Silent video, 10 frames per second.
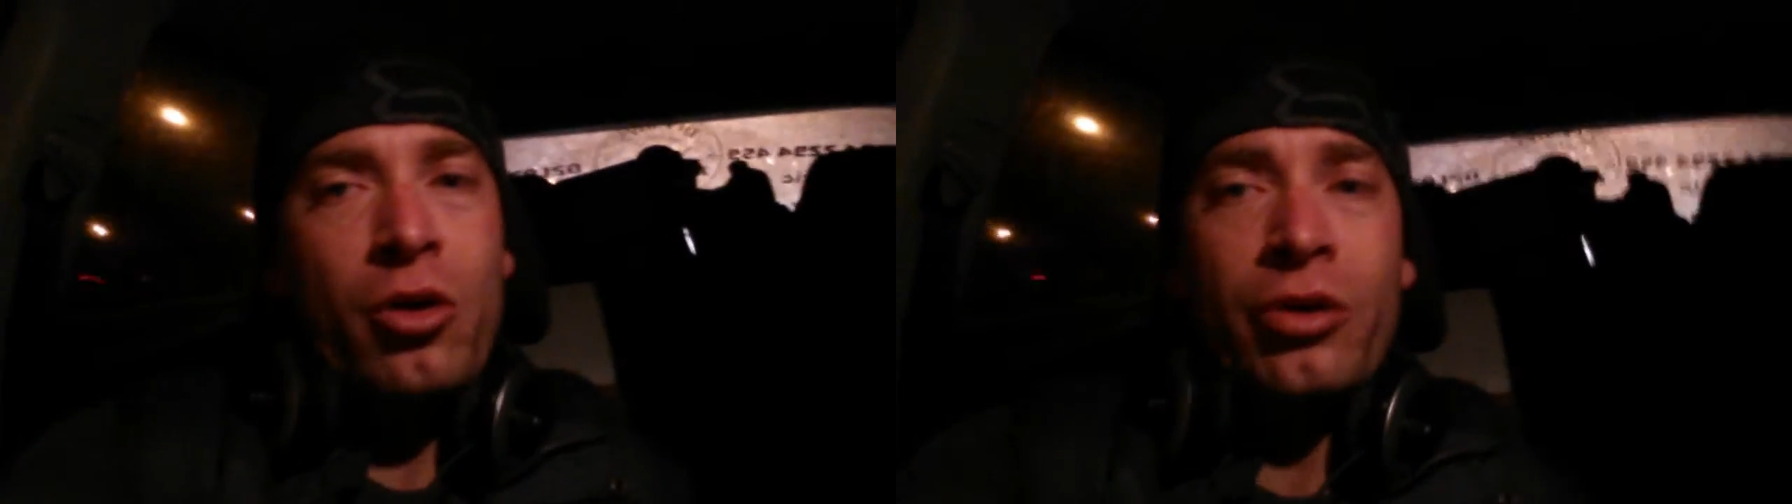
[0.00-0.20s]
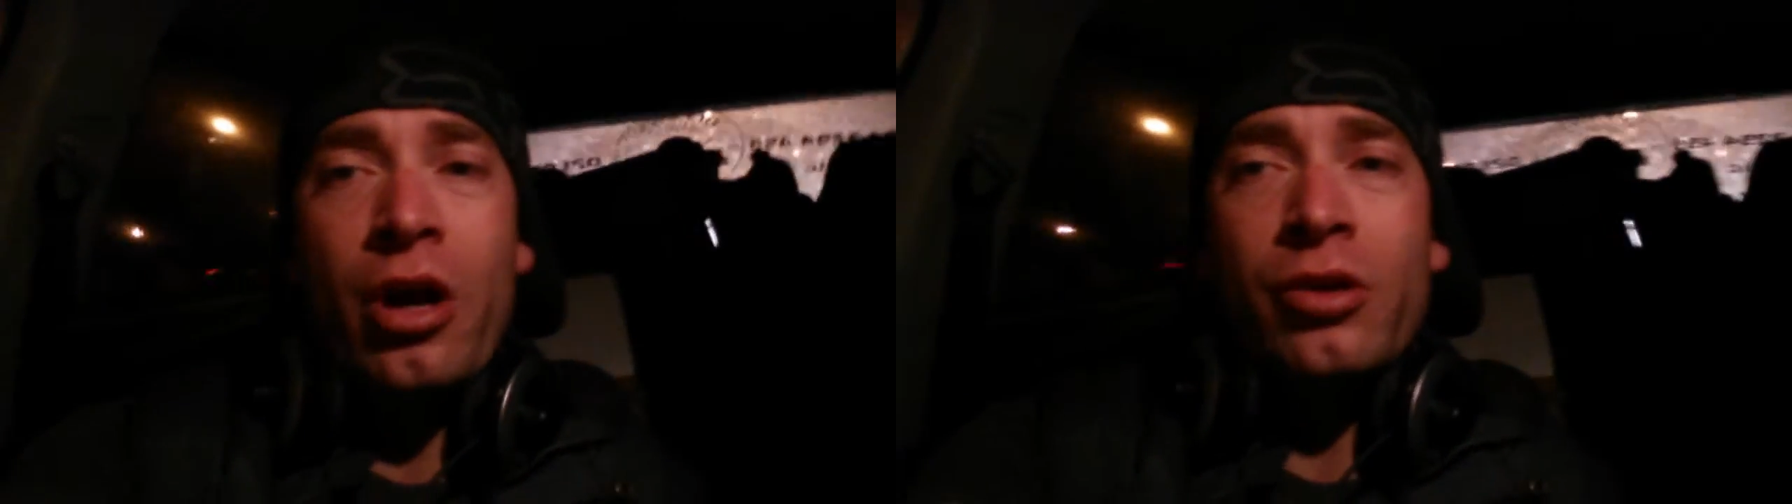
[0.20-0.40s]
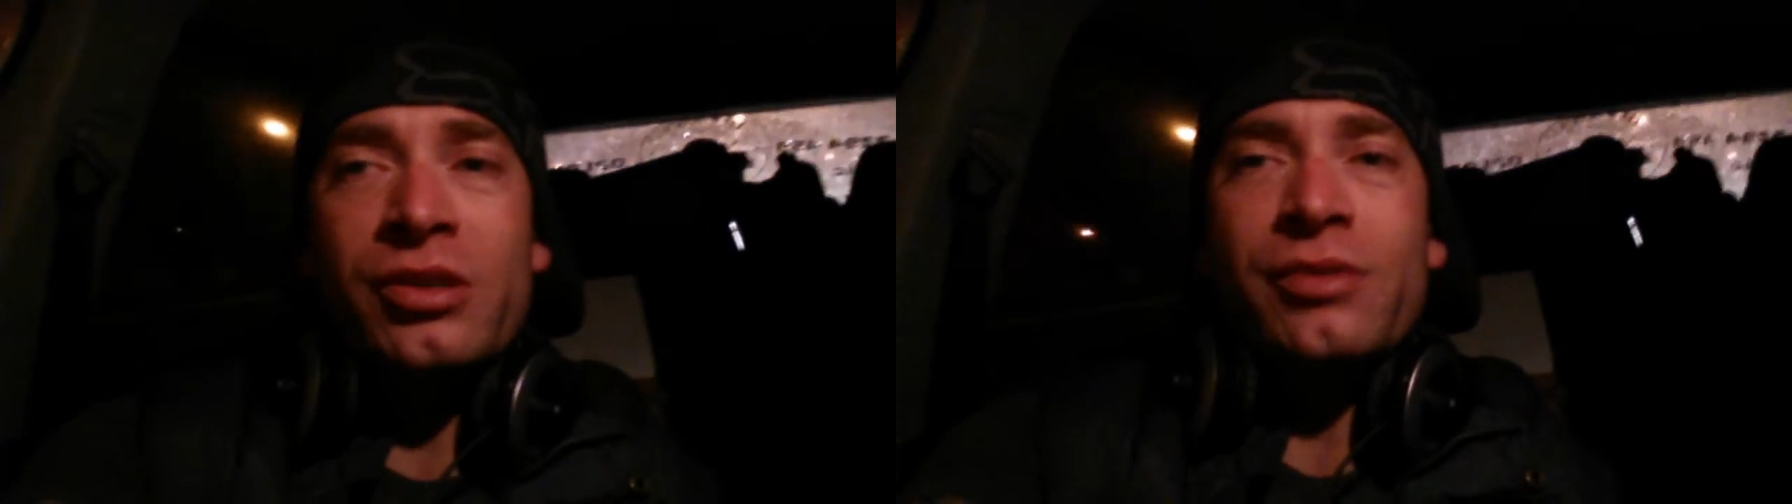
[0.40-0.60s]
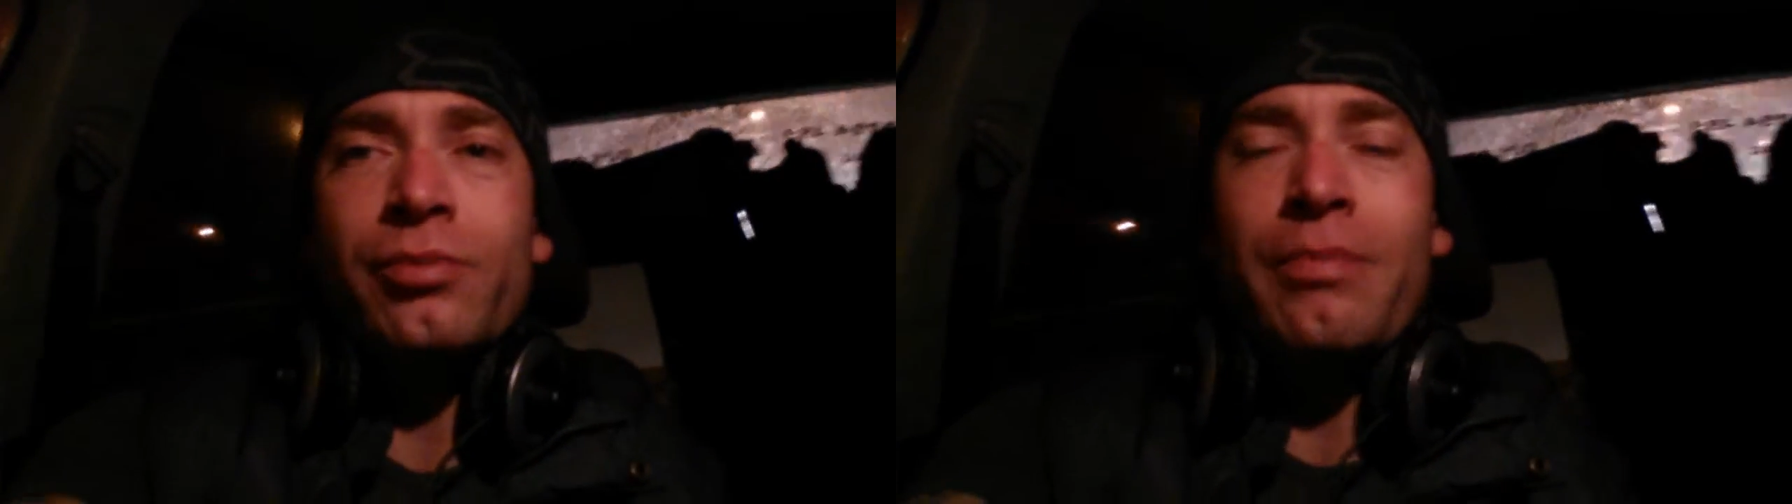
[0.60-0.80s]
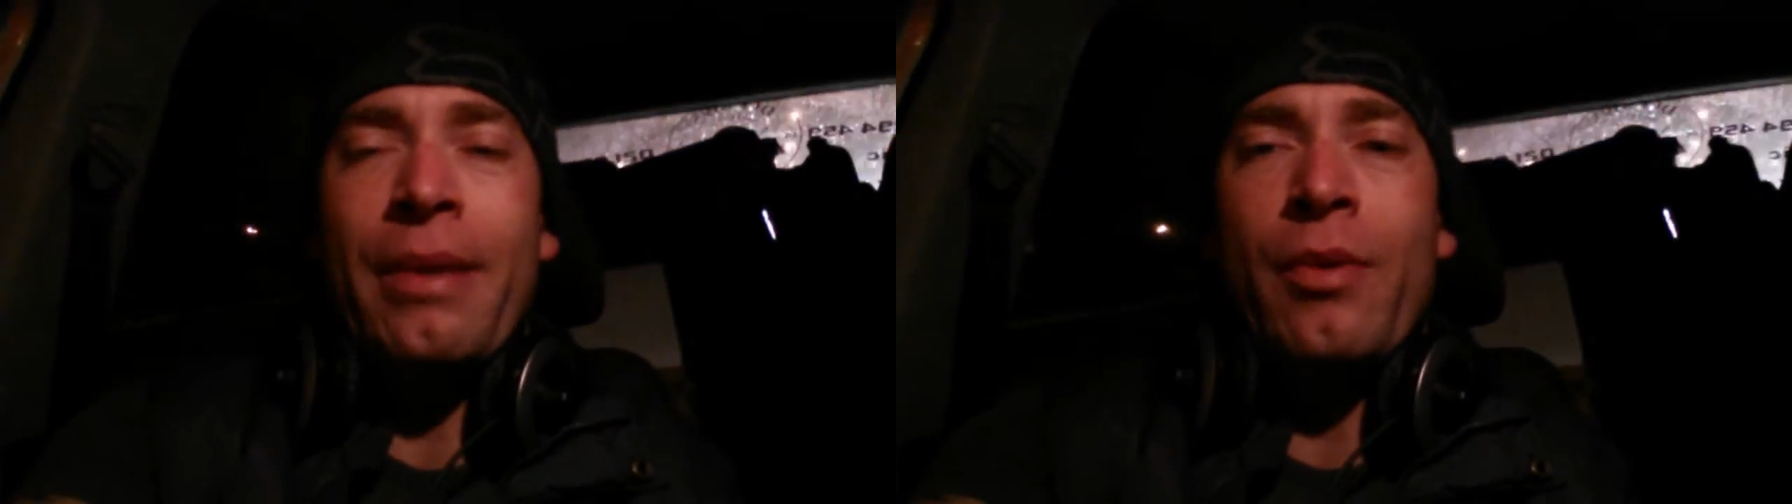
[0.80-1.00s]
who knows,
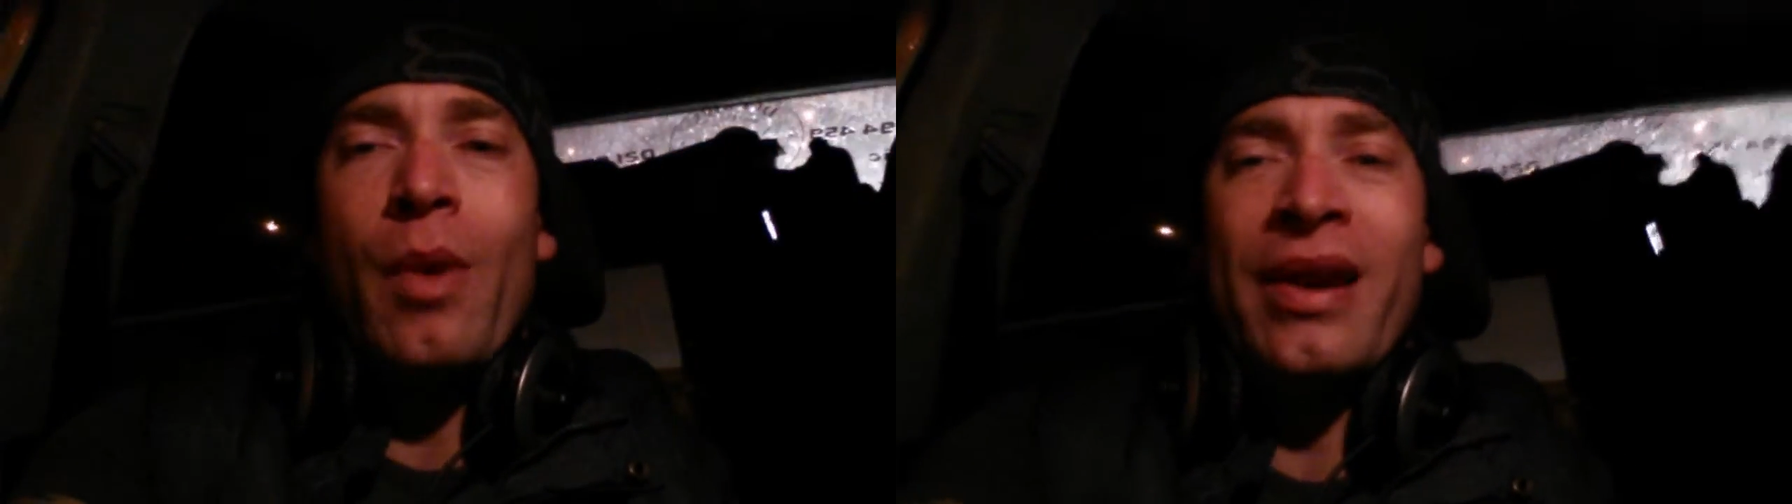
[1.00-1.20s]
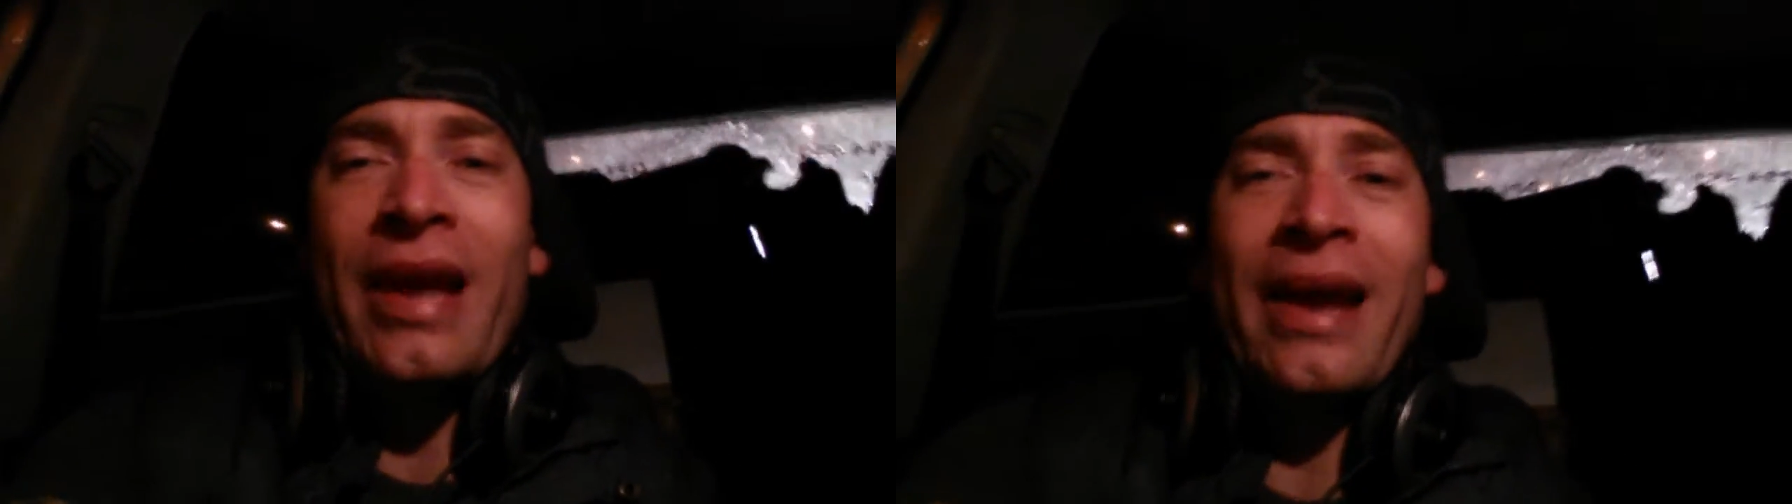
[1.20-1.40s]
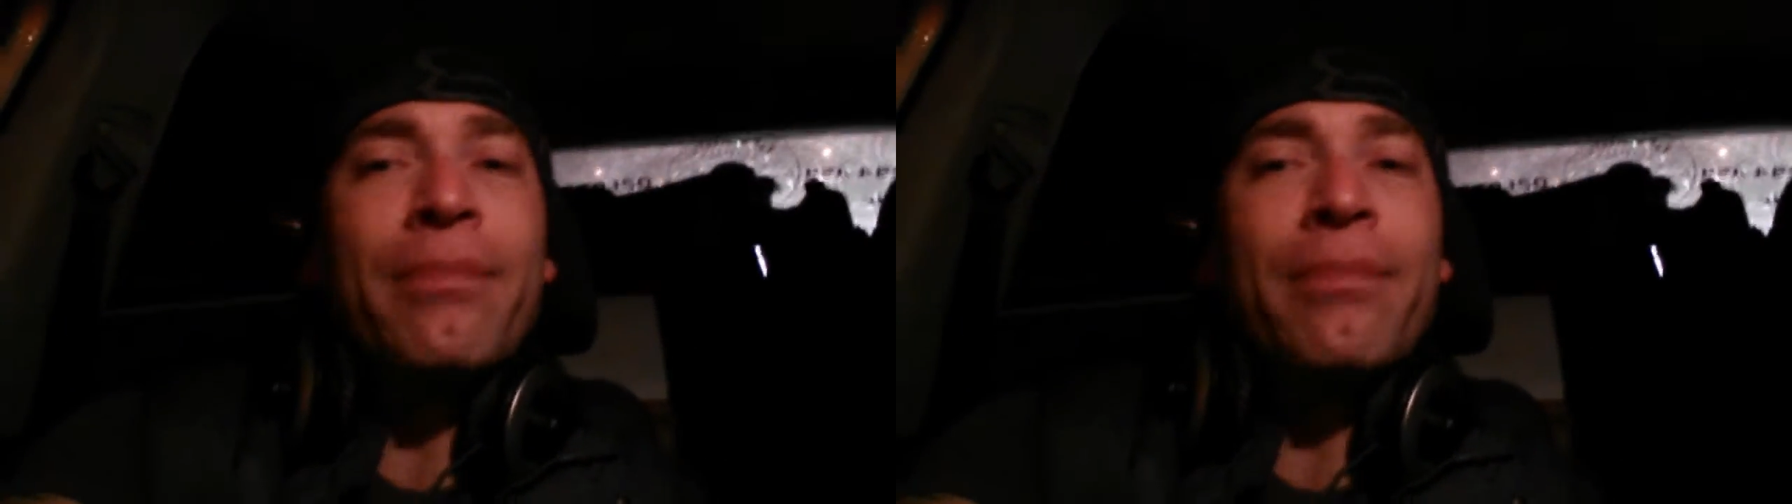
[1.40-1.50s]
maybe one day